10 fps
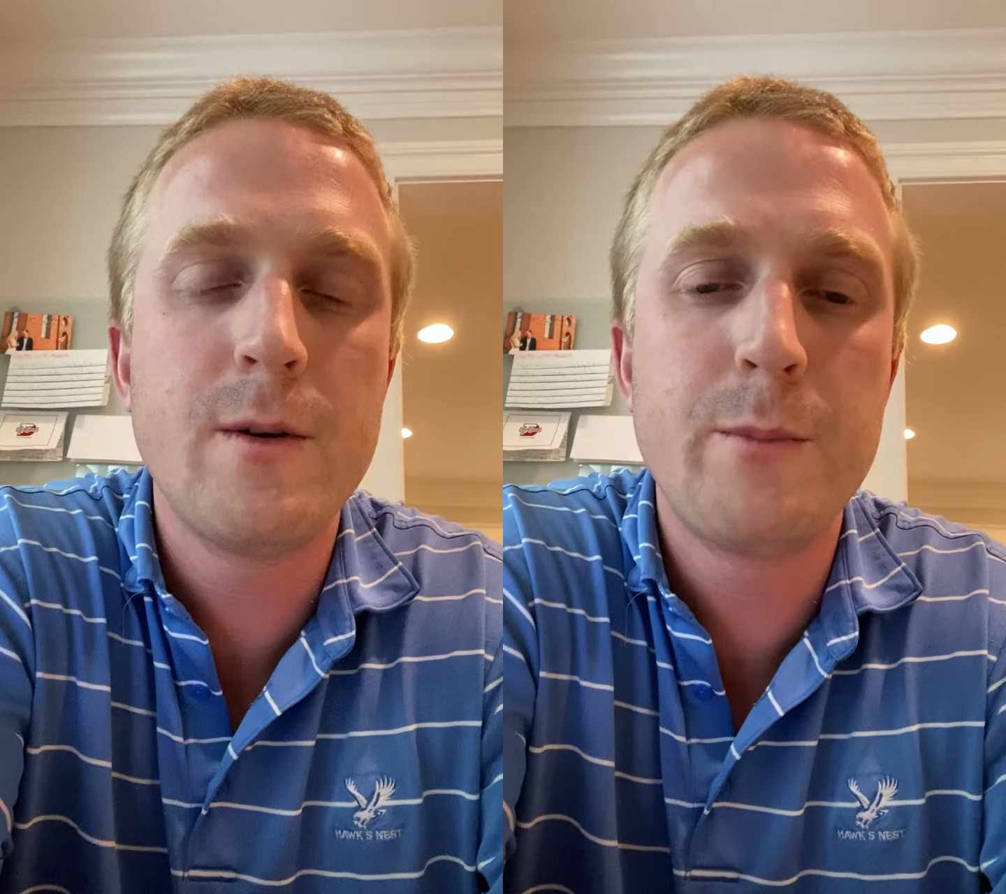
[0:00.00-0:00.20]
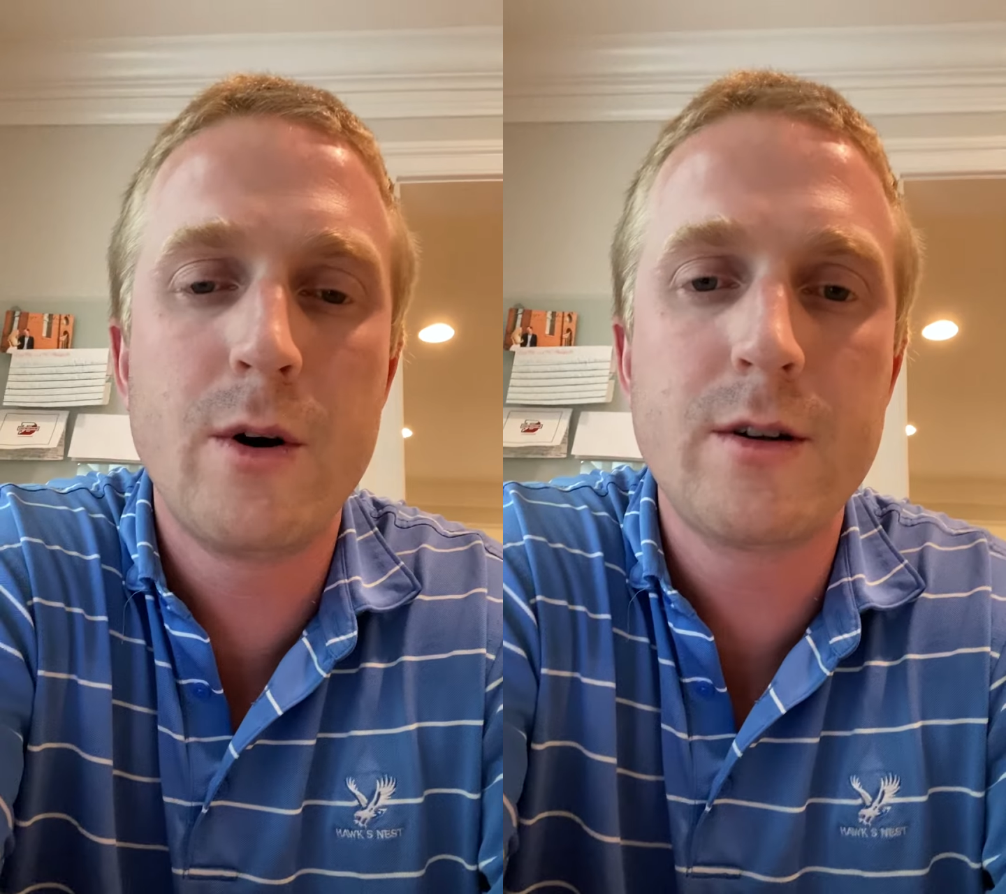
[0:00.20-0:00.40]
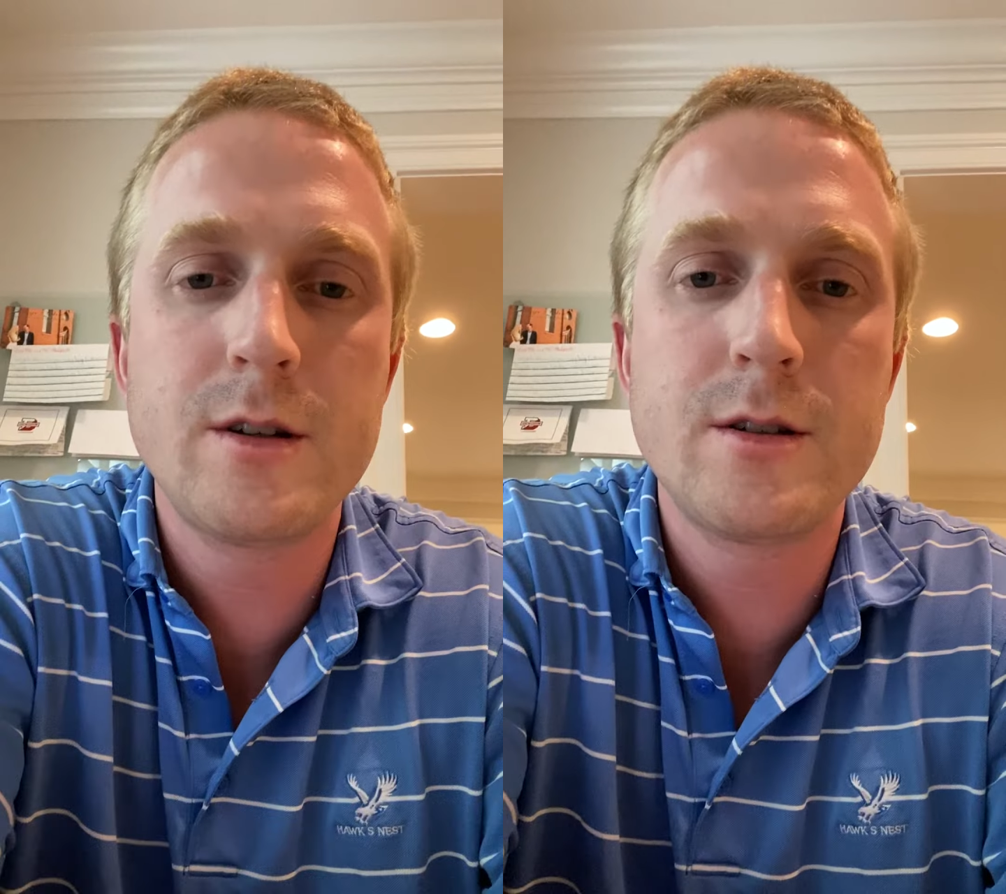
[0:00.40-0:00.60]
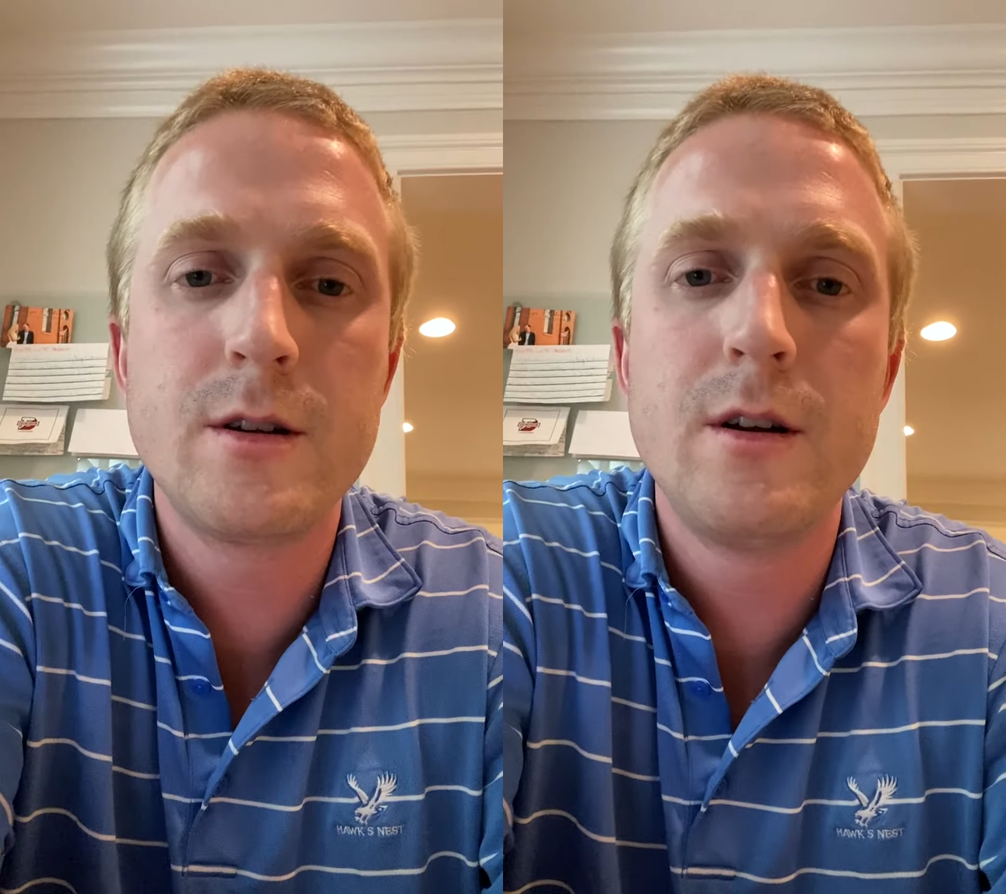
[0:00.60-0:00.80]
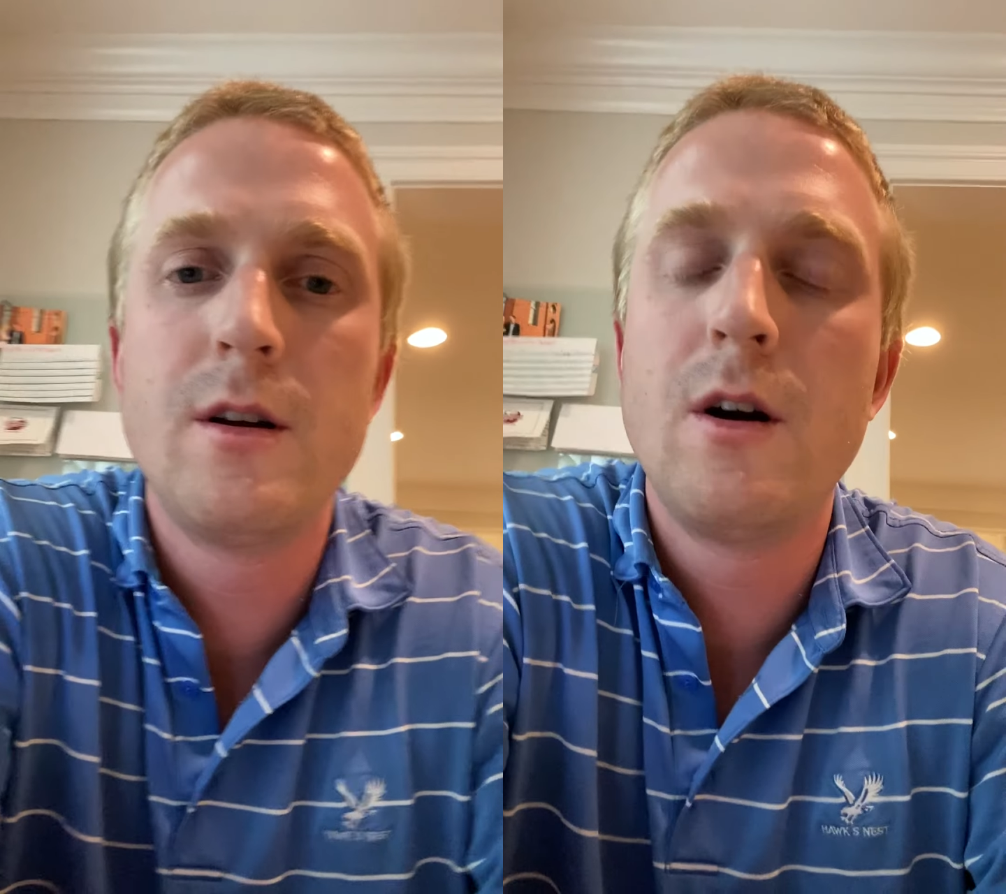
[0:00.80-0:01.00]
your books,
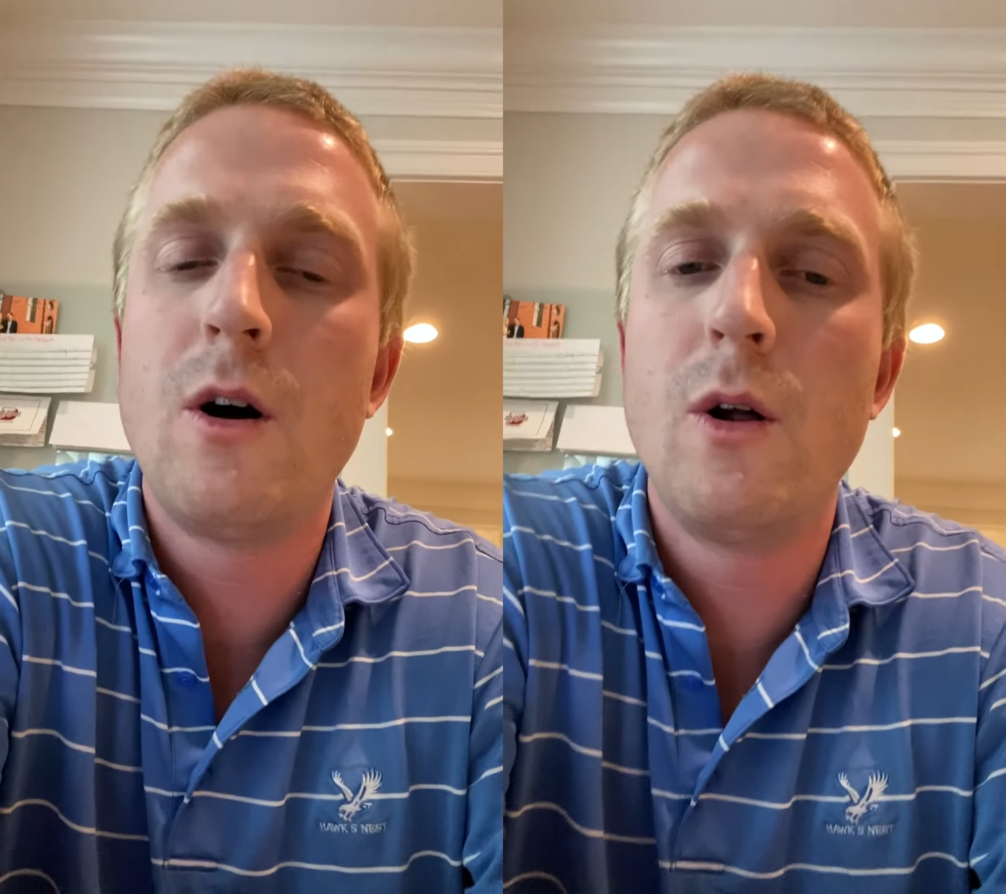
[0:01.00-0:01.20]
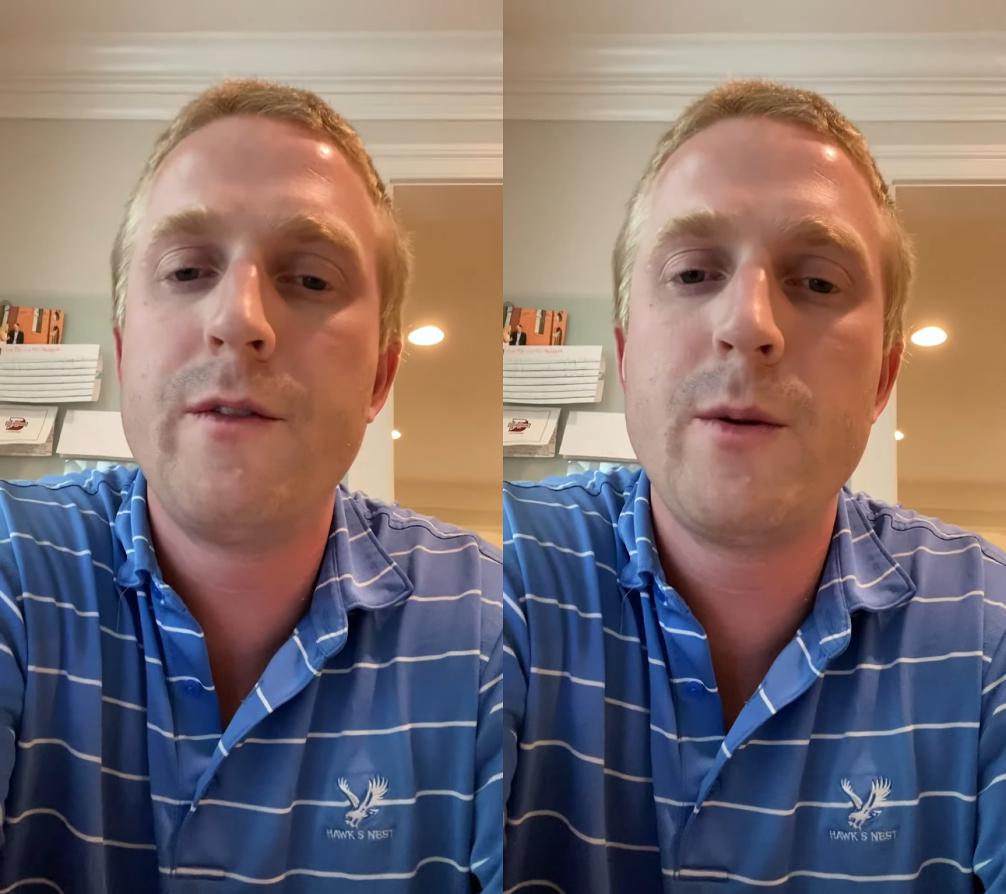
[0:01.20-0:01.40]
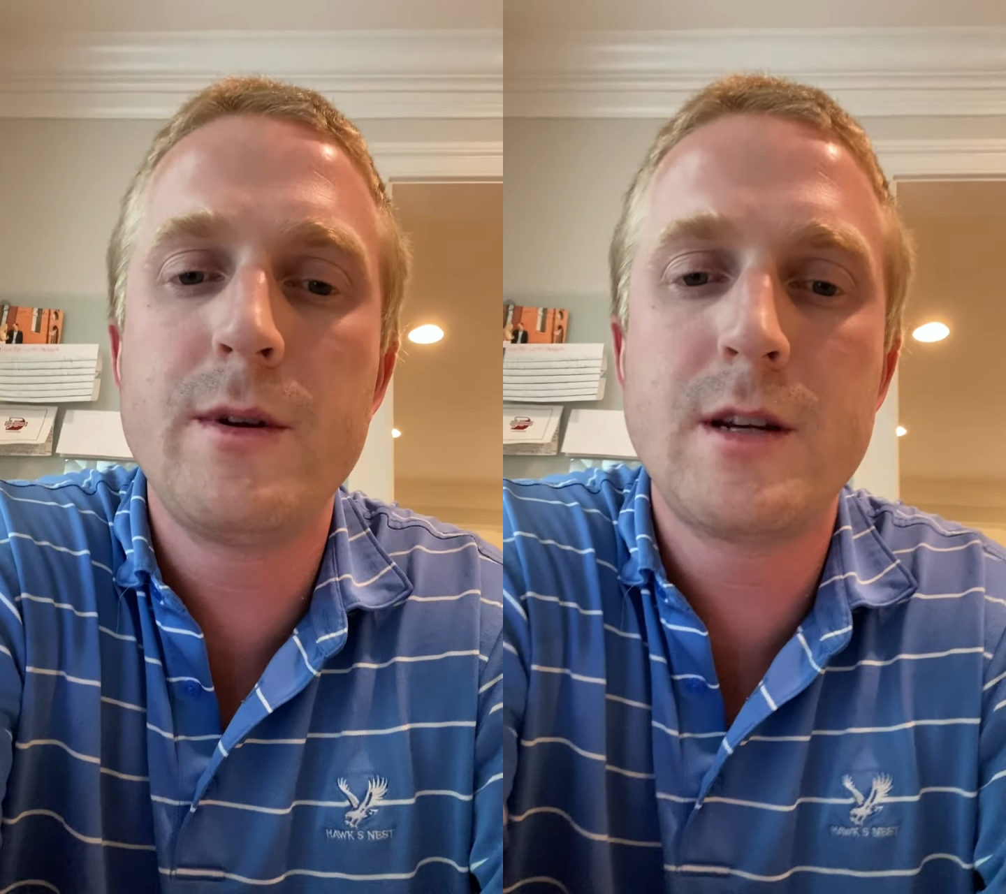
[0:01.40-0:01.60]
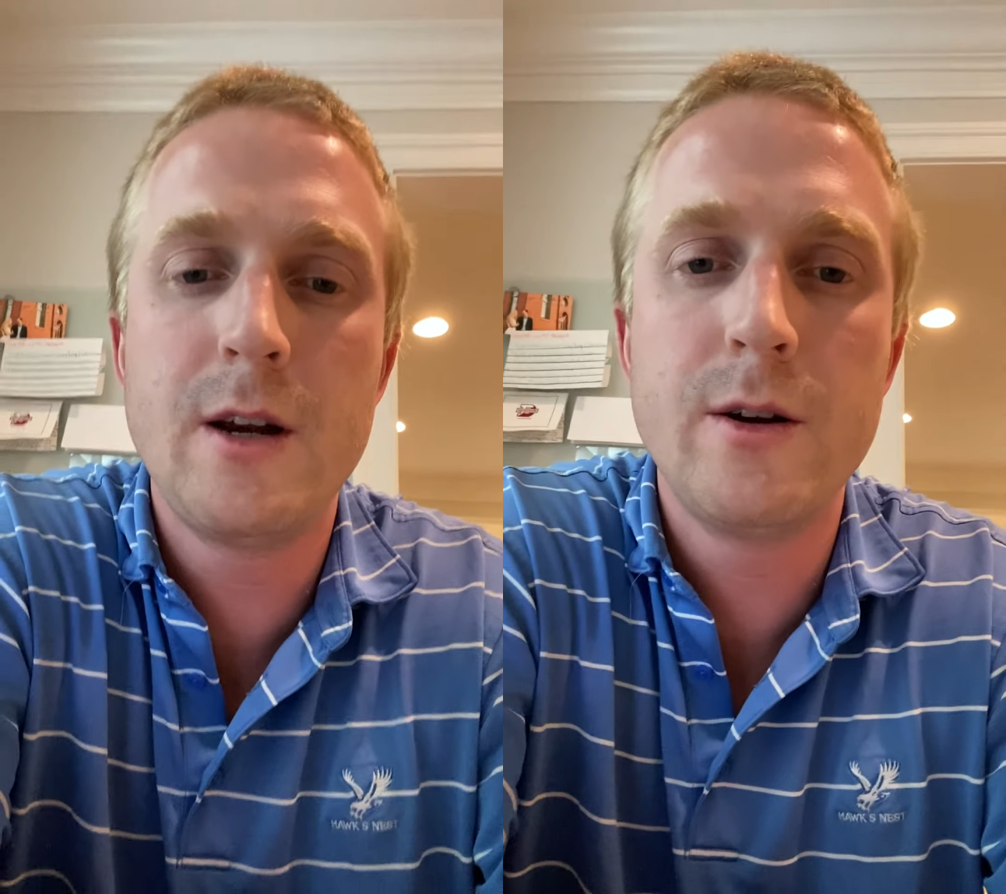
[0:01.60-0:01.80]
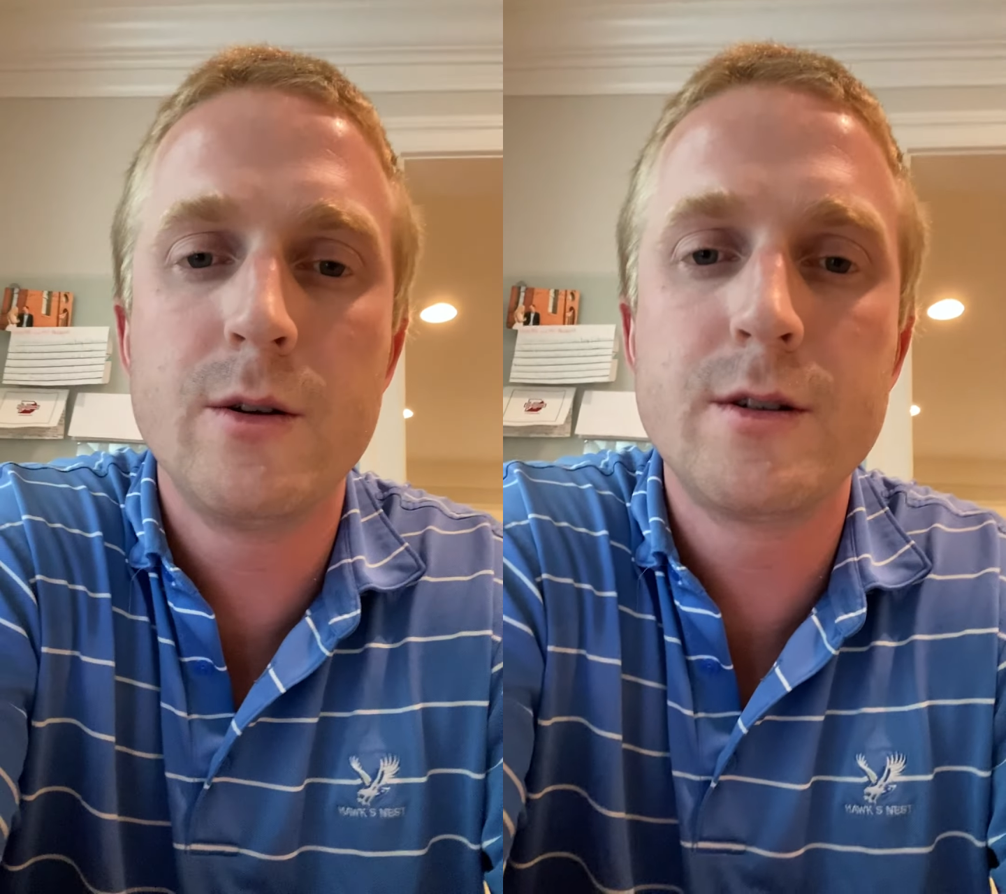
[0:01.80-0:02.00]
all of your
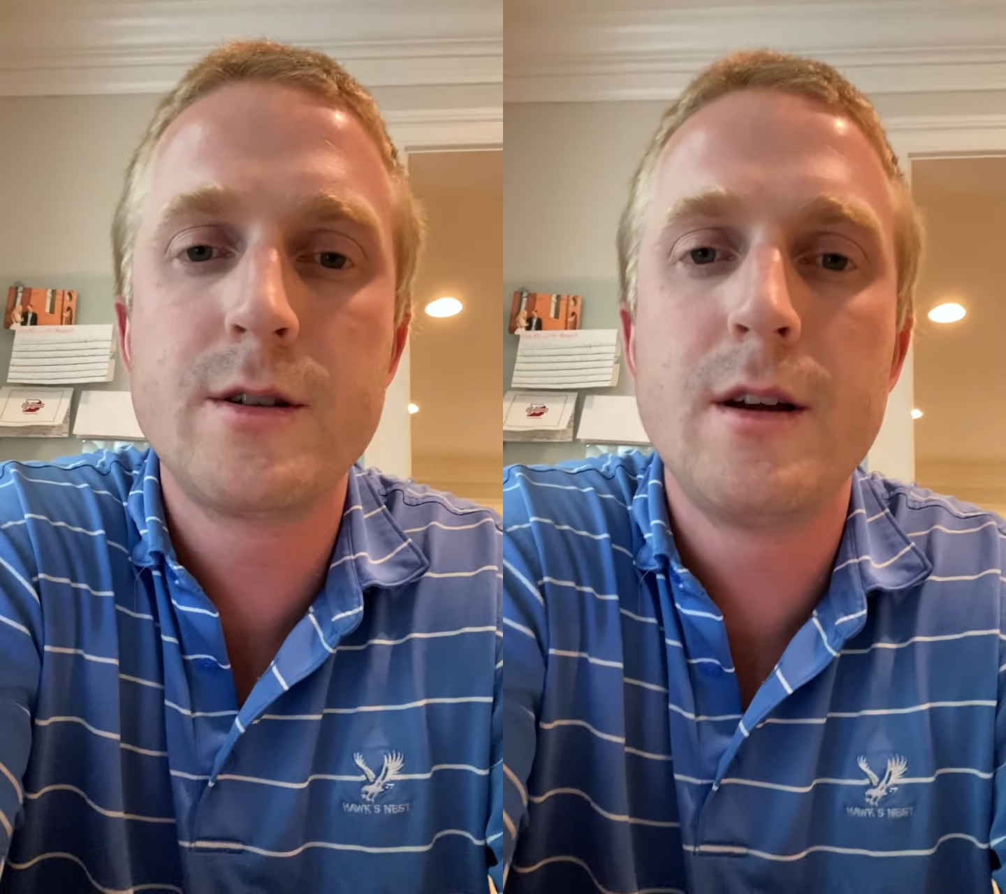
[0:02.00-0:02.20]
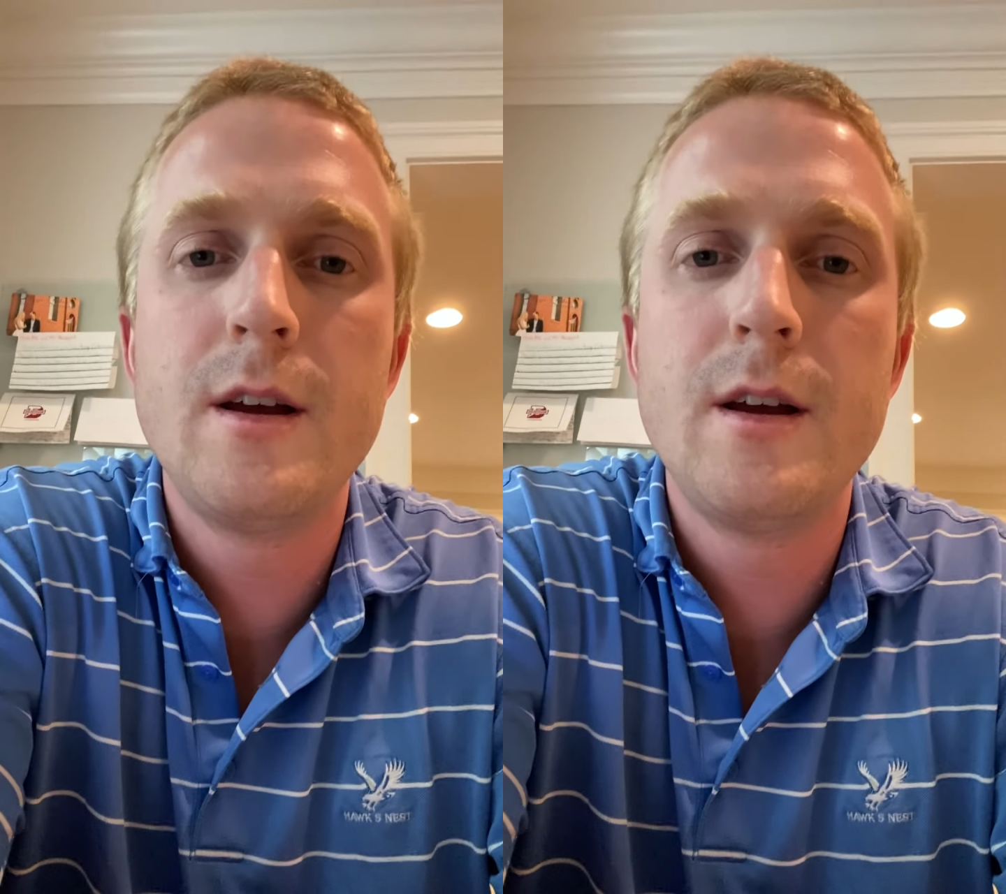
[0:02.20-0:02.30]
materials,